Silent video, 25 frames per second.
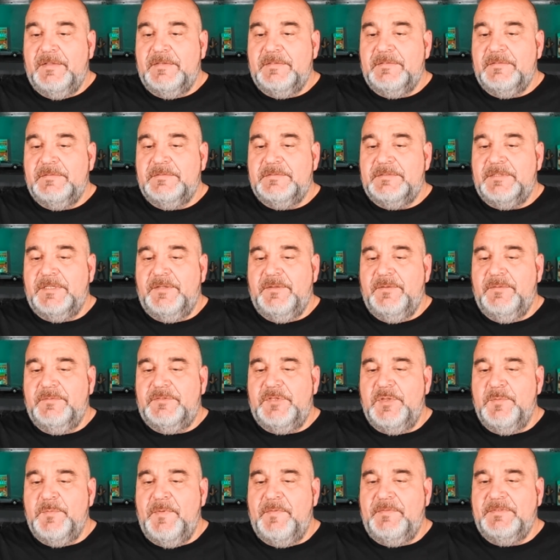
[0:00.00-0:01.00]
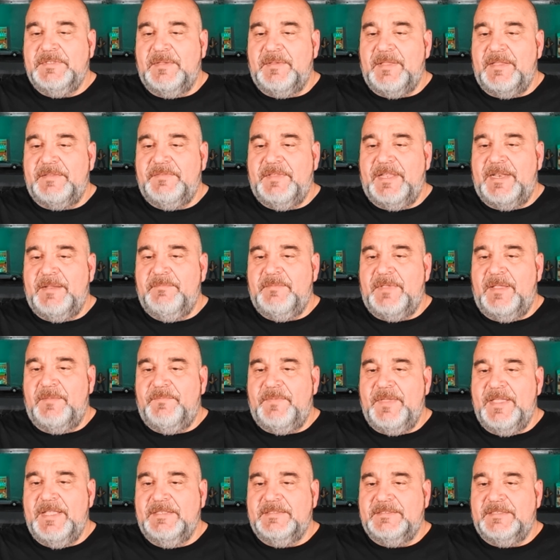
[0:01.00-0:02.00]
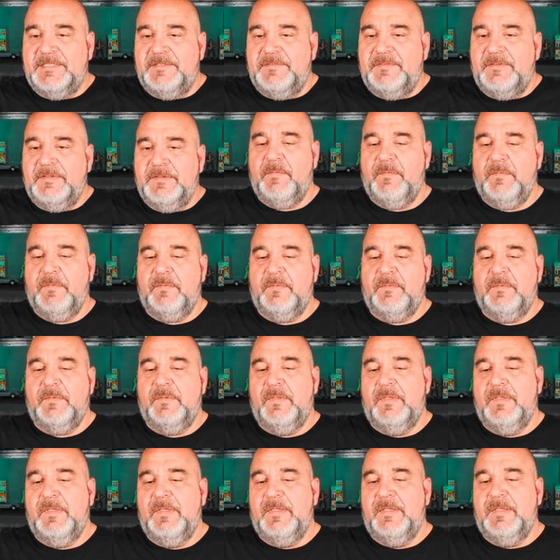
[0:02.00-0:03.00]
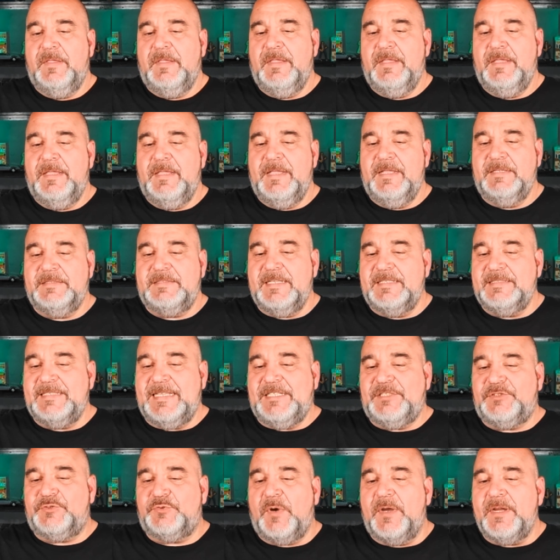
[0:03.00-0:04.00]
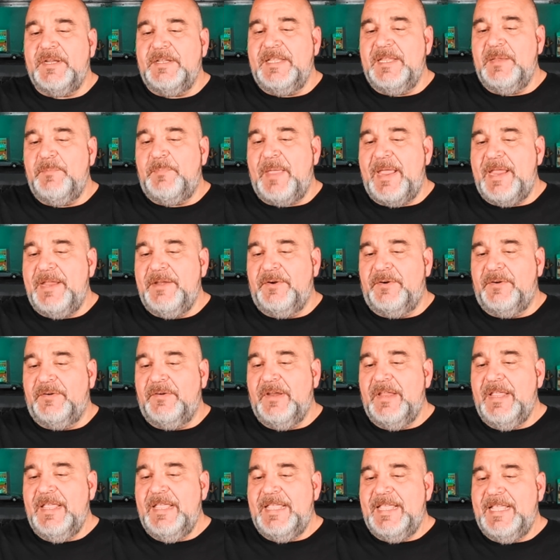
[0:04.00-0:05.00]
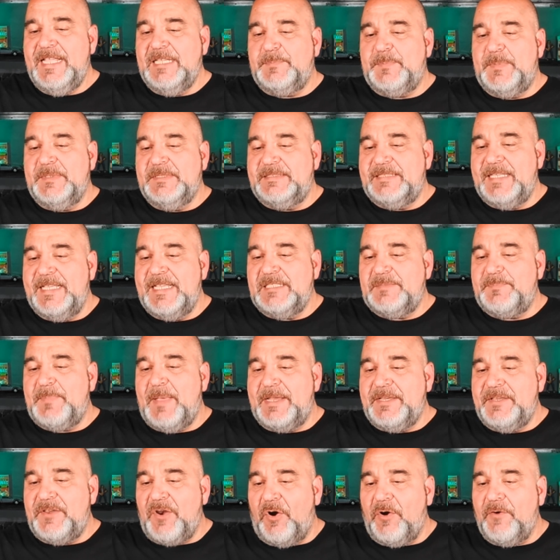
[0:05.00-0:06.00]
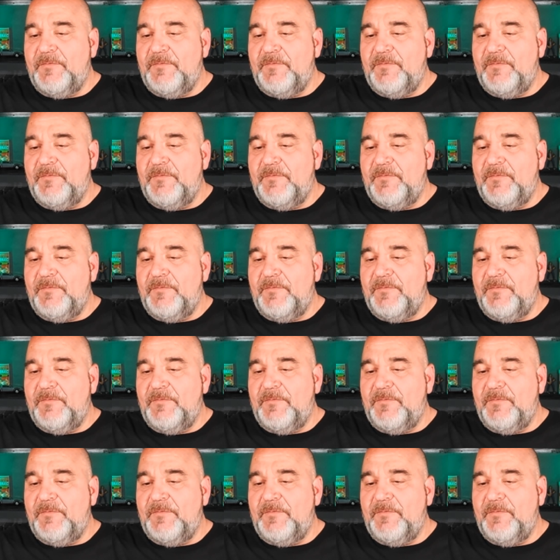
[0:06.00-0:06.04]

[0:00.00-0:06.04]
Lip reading: So 2 movies that I'm fans of. It says a struggling painter is possessed by dark